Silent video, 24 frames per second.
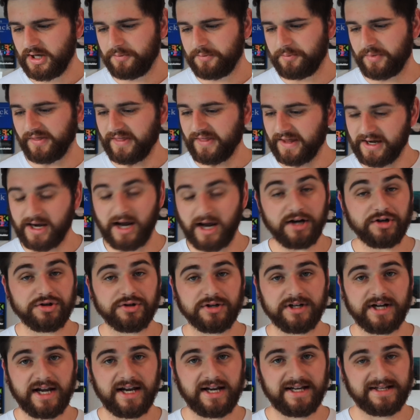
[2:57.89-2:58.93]
but that
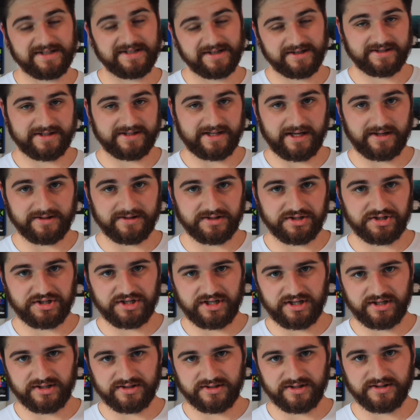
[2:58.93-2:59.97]
186,000
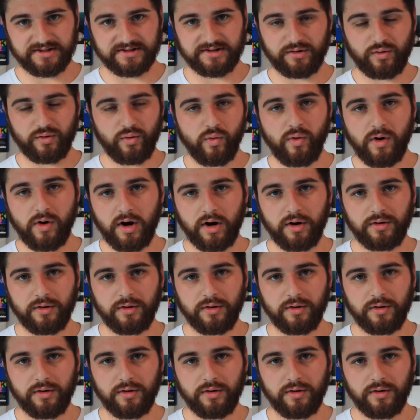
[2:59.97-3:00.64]
shares is the core